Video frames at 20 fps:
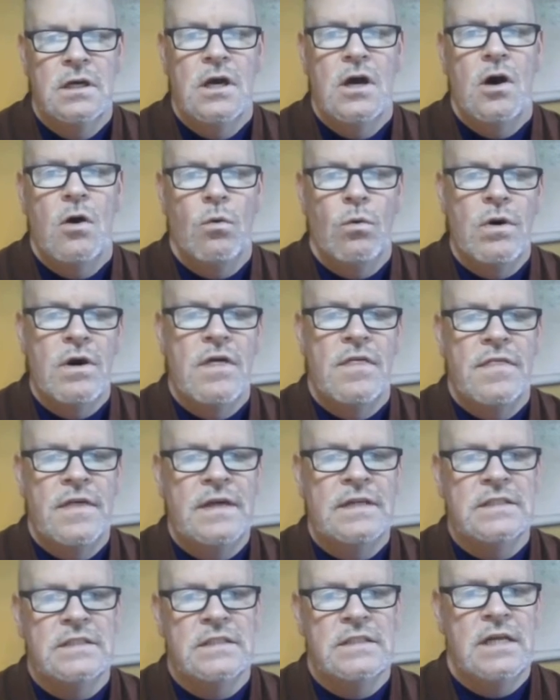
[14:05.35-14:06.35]
One of the
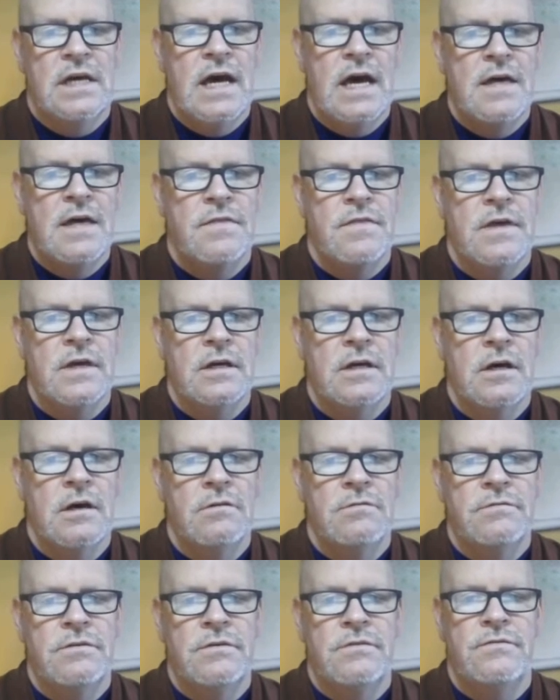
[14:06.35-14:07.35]
things that I think
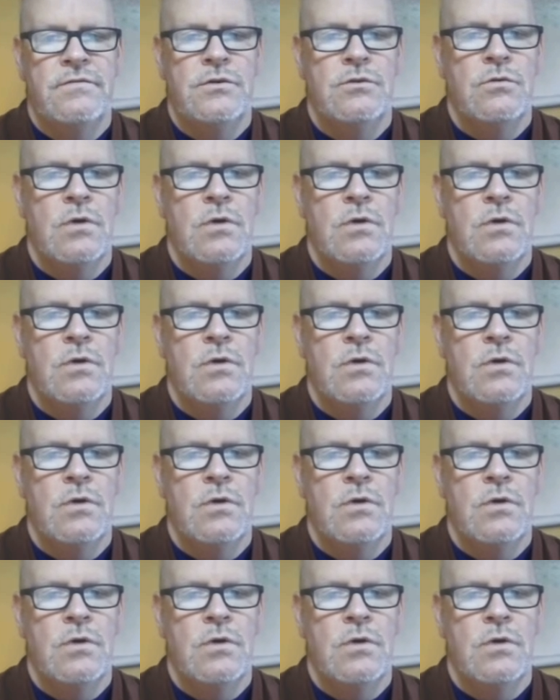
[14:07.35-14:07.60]
of, if you